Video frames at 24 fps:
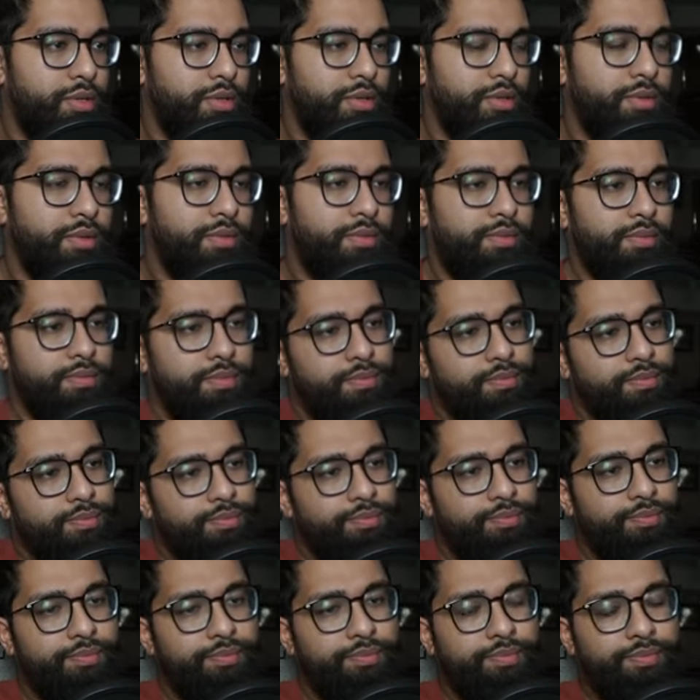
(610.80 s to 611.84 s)

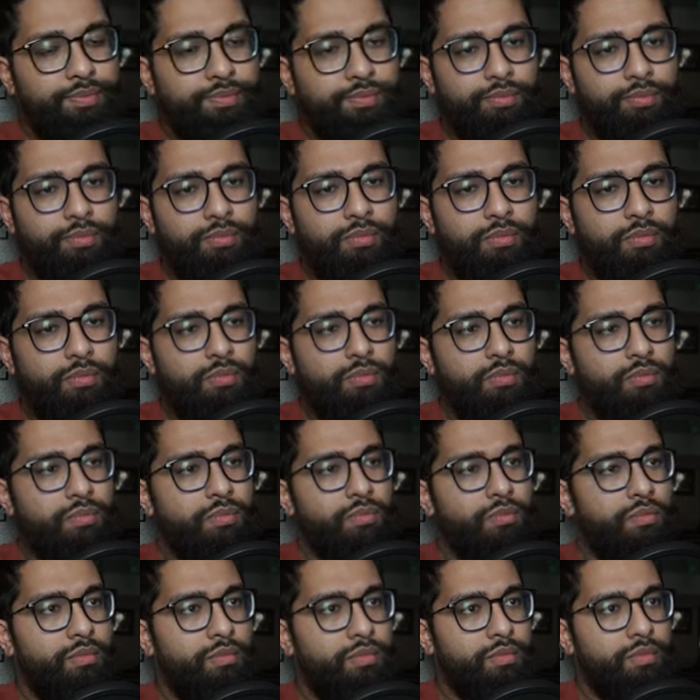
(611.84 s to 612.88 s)

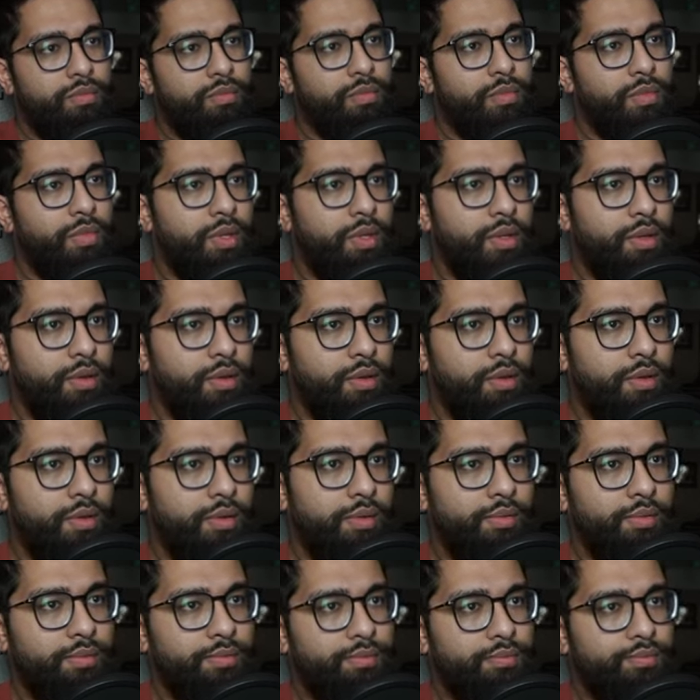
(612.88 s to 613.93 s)

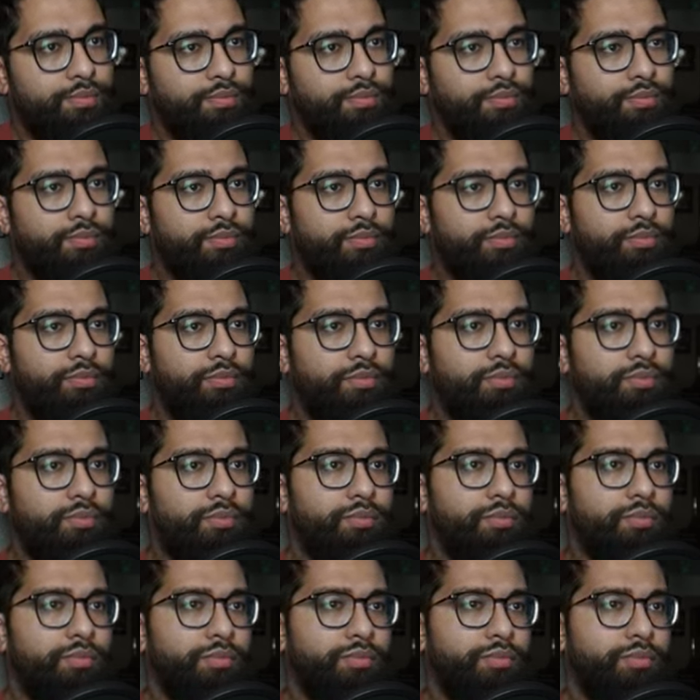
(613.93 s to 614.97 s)

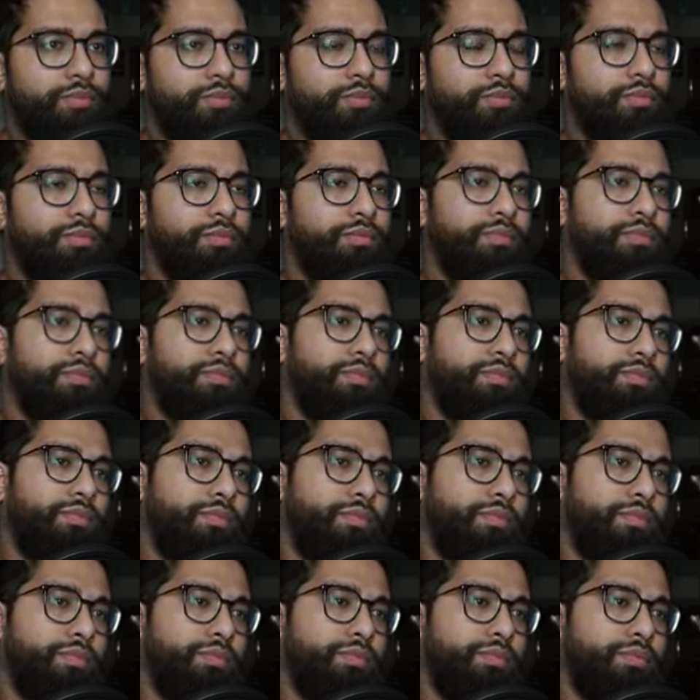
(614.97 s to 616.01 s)

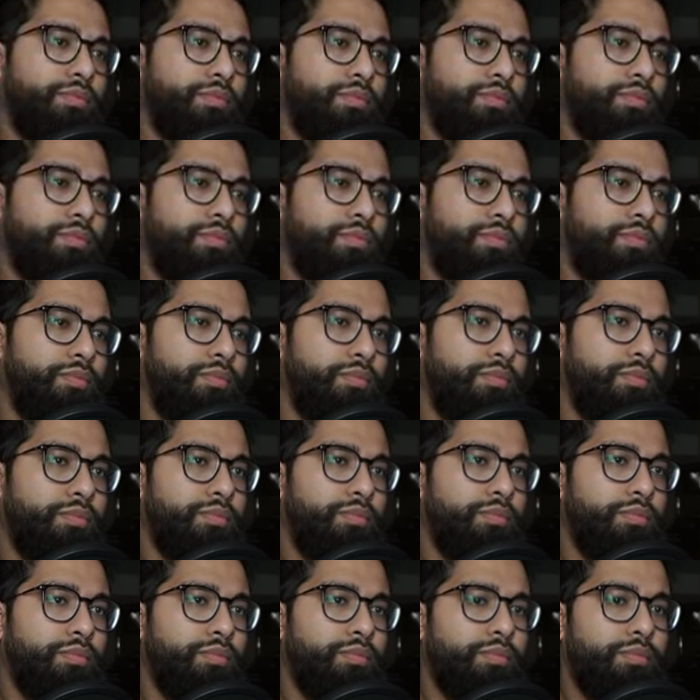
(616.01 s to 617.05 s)

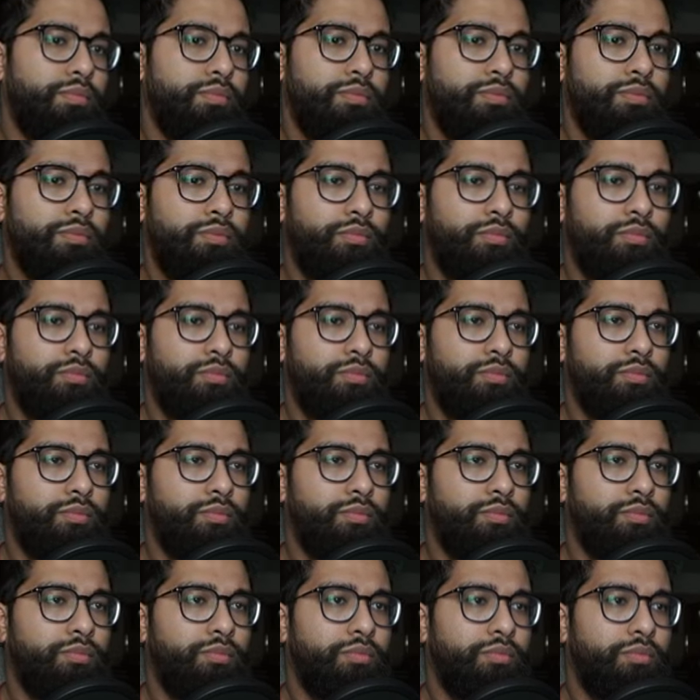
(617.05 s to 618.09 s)

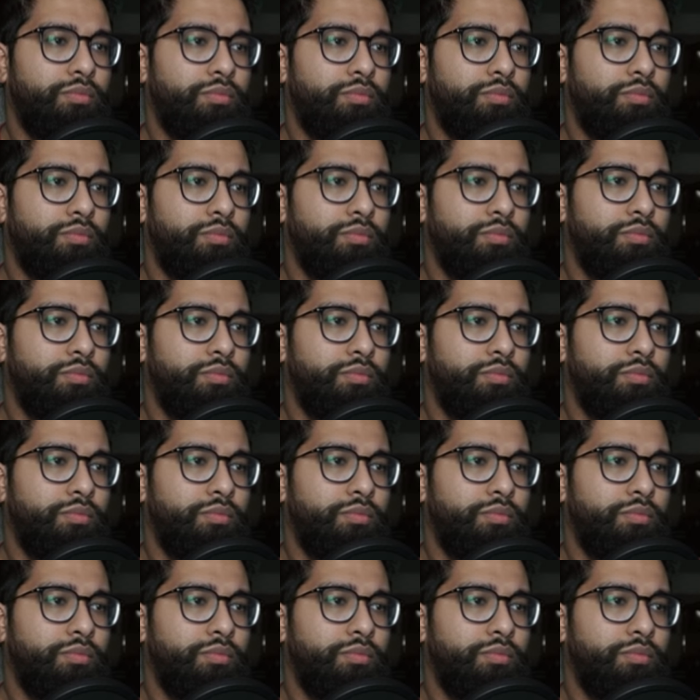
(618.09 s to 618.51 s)
Nothing is said.